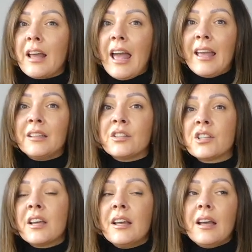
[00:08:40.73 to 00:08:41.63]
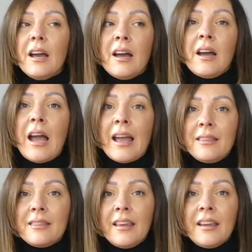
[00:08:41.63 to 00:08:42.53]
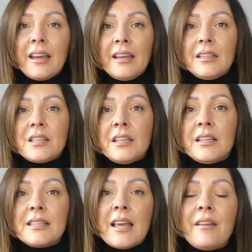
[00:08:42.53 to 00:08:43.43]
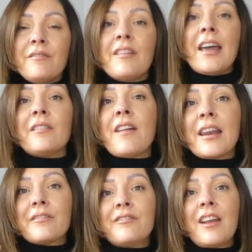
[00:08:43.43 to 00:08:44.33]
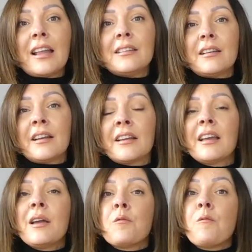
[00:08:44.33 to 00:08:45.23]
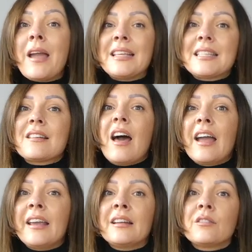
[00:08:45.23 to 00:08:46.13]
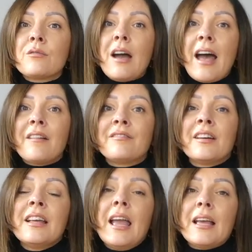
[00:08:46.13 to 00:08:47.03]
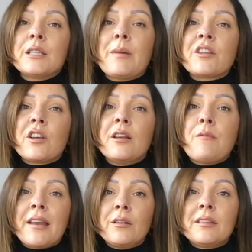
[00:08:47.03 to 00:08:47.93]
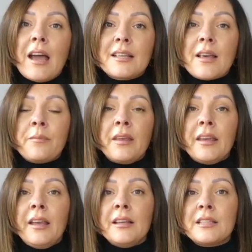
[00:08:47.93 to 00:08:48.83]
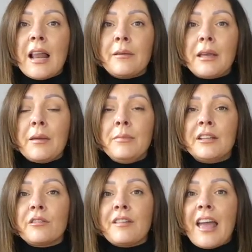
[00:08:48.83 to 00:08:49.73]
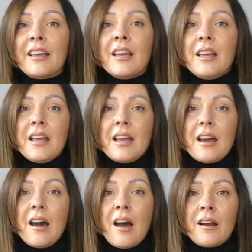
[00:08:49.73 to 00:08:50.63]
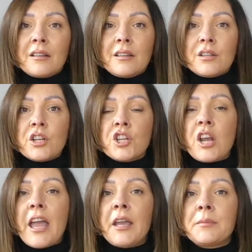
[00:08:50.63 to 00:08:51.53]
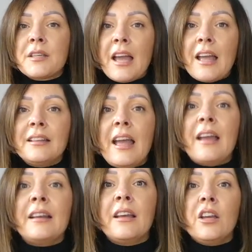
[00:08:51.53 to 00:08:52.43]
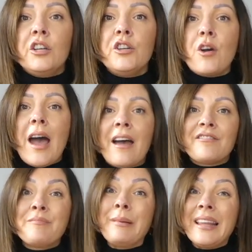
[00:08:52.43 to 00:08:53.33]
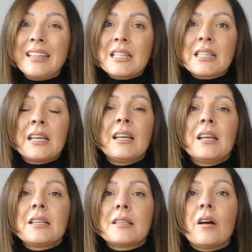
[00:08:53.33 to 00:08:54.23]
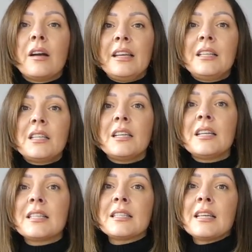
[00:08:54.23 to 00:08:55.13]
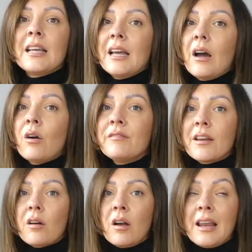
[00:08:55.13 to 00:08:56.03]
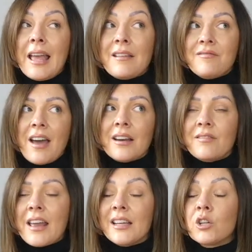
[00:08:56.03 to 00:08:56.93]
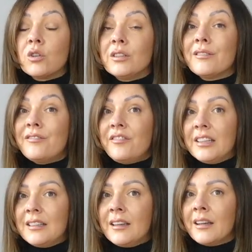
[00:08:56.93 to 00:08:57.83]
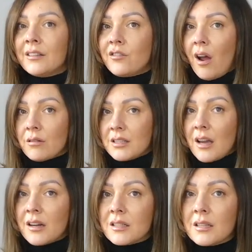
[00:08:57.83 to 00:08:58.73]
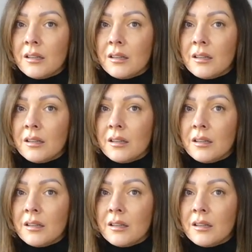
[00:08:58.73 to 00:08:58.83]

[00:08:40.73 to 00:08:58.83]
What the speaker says: And I think it is a very, very flattering waistline to have, especially when you tuck something in. It's like a bit of like heart shaped, and then you have pleats, so it is overall a very, very good fitting trousers.